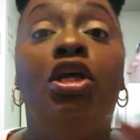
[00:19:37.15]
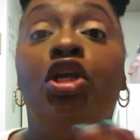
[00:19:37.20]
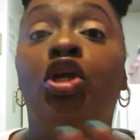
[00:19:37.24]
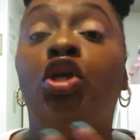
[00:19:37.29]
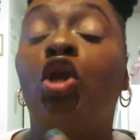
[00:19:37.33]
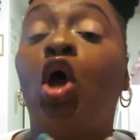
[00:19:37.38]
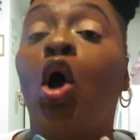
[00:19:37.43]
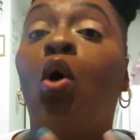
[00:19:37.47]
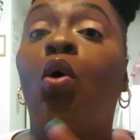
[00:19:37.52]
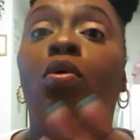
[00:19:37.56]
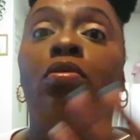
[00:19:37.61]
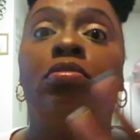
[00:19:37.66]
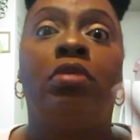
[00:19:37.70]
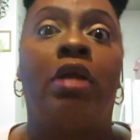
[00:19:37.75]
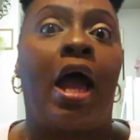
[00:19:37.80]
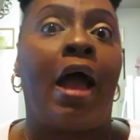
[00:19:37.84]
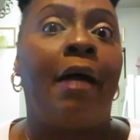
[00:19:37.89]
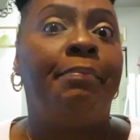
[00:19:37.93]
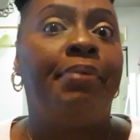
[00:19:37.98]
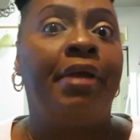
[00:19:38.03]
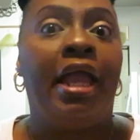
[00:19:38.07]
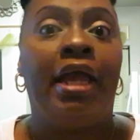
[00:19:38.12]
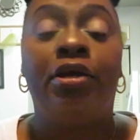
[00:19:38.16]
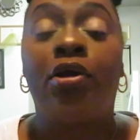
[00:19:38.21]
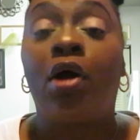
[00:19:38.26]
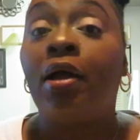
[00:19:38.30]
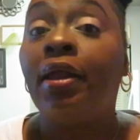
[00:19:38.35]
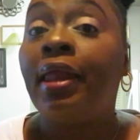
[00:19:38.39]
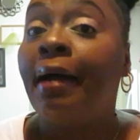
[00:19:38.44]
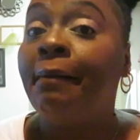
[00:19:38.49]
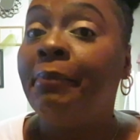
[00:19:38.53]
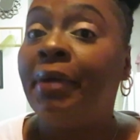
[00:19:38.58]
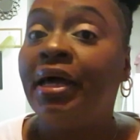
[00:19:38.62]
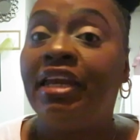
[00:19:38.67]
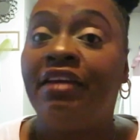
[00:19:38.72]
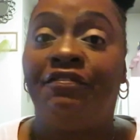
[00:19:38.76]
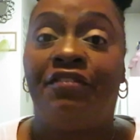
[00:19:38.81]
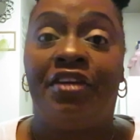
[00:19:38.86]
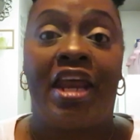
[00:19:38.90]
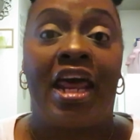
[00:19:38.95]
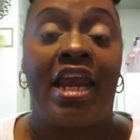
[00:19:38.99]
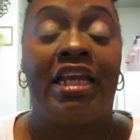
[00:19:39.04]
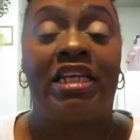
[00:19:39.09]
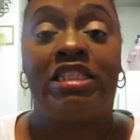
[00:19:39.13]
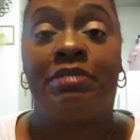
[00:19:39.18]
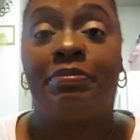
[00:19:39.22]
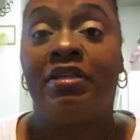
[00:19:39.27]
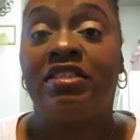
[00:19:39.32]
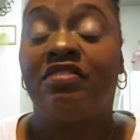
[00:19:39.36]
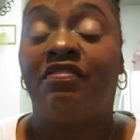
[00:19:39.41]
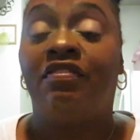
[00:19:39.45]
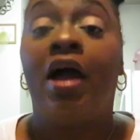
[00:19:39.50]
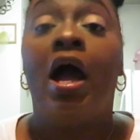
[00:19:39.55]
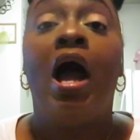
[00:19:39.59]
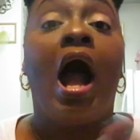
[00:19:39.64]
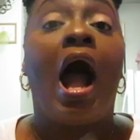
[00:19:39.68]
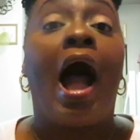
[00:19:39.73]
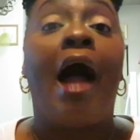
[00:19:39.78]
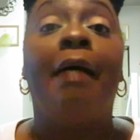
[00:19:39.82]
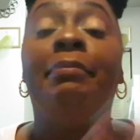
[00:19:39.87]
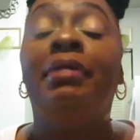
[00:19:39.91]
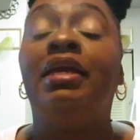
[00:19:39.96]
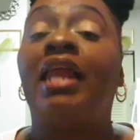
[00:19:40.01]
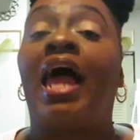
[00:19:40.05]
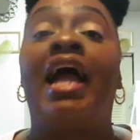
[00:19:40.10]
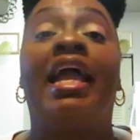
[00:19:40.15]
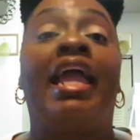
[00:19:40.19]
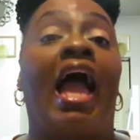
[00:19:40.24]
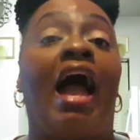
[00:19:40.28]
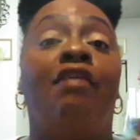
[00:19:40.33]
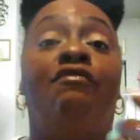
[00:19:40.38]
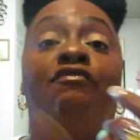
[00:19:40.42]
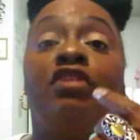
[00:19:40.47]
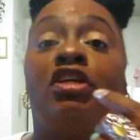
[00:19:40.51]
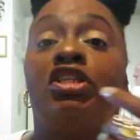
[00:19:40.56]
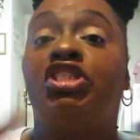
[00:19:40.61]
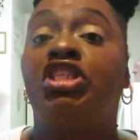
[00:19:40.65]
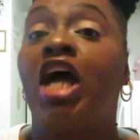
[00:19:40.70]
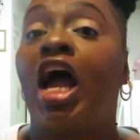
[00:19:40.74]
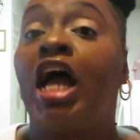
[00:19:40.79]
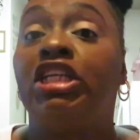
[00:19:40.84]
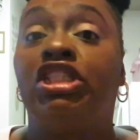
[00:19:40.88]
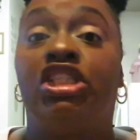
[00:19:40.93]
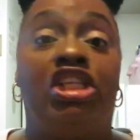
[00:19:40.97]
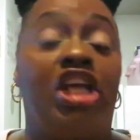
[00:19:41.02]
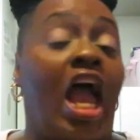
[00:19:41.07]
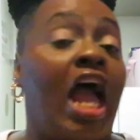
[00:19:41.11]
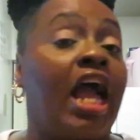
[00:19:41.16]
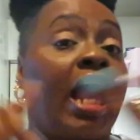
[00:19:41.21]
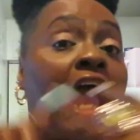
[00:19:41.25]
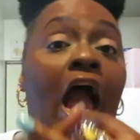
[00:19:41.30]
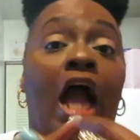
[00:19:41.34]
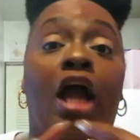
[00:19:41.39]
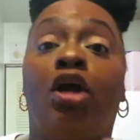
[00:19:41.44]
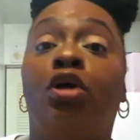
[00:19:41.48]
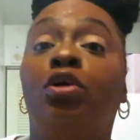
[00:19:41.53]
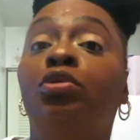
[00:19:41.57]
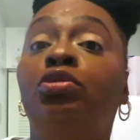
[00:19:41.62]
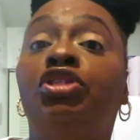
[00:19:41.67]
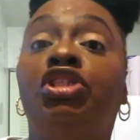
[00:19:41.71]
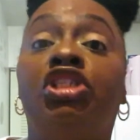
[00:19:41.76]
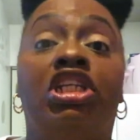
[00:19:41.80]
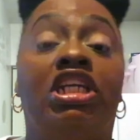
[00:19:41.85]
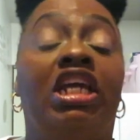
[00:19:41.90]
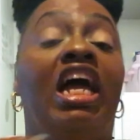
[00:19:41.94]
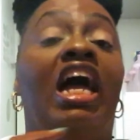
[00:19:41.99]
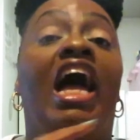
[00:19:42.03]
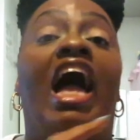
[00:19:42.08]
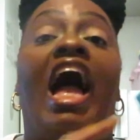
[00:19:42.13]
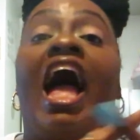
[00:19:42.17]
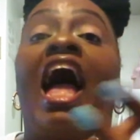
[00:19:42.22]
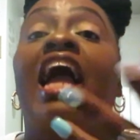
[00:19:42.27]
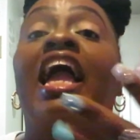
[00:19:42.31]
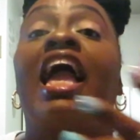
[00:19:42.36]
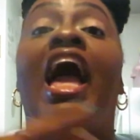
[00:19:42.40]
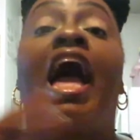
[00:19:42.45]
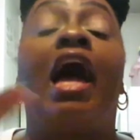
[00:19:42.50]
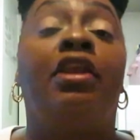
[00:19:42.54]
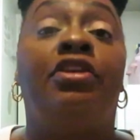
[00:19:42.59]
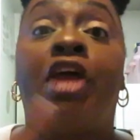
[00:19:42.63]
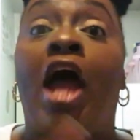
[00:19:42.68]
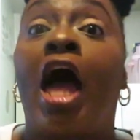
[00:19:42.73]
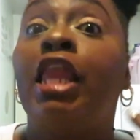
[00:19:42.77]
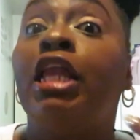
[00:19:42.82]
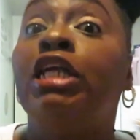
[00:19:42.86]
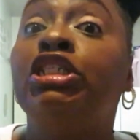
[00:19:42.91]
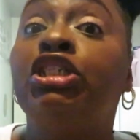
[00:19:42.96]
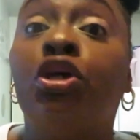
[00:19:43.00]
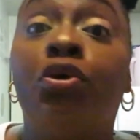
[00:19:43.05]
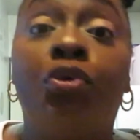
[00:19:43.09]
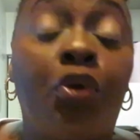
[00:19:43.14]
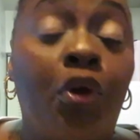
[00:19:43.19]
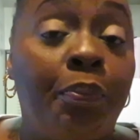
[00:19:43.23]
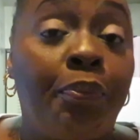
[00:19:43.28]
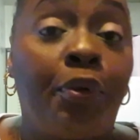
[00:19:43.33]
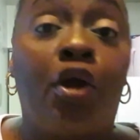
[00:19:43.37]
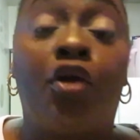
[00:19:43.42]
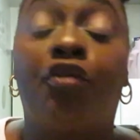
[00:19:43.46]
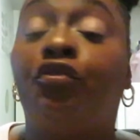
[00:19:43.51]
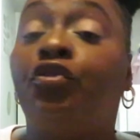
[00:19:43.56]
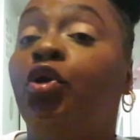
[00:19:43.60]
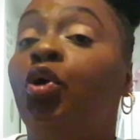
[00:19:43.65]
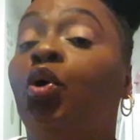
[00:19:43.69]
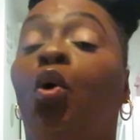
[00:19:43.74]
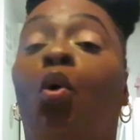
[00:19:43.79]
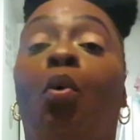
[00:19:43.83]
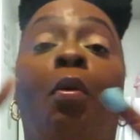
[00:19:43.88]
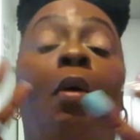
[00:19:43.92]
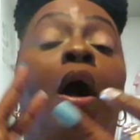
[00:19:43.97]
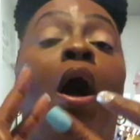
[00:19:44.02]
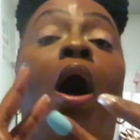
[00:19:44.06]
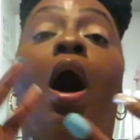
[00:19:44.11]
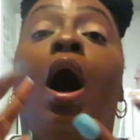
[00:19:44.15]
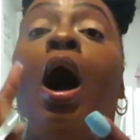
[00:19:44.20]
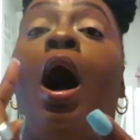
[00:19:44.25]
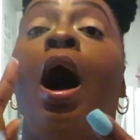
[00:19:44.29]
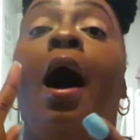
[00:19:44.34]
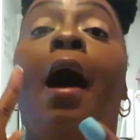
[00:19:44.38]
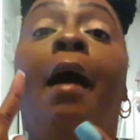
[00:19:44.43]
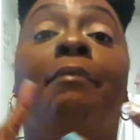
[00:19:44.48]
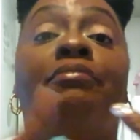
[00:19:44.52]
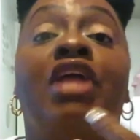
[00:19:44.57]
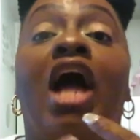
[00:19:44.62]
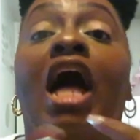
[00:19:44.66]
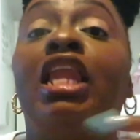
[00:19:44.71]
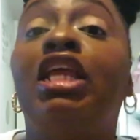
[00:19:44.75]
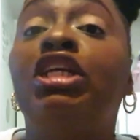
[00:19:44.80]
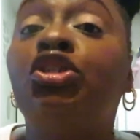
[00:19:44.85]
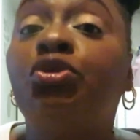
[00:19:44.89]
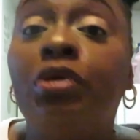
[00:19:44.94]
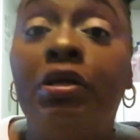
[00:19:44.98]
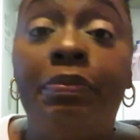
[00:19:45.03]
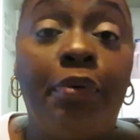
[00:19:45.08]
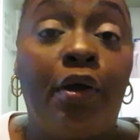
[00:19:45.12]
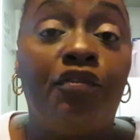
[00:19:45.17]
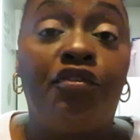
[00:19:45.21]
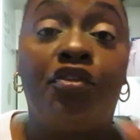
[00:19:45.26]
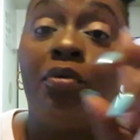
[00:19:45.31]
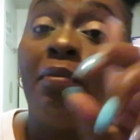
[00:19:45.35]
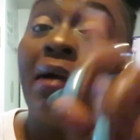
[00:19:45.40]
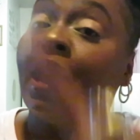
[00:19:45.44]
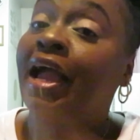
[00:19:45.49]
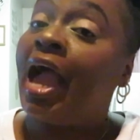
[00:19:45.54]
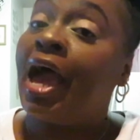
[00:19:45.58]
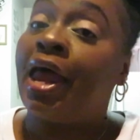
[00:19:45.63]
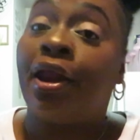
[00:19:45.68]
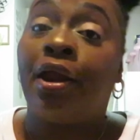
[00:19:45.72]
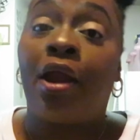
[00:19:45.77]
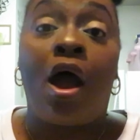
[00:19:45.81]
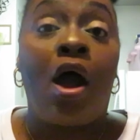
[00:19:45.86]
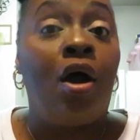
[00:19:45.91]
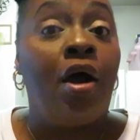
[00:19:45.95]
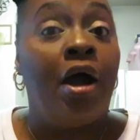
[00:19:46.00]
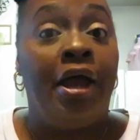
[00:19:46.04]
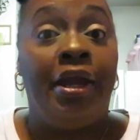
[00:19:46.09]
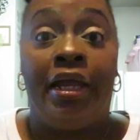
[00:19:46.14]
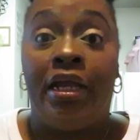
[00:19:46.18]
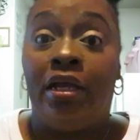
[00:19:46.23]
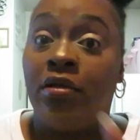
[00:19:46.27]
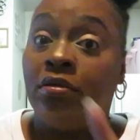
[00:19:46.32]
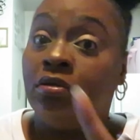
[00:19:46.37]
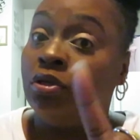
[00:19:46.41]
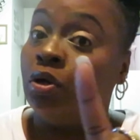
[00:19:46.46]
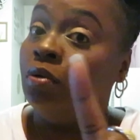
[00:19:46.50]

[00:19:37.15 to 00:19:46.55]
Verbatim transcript: You know, not paying all that money for that expensive. I mean, I got Versace, I got Gucci, I got Dollar General perfume, um, Dollar Tree perfume. I got it all, honey.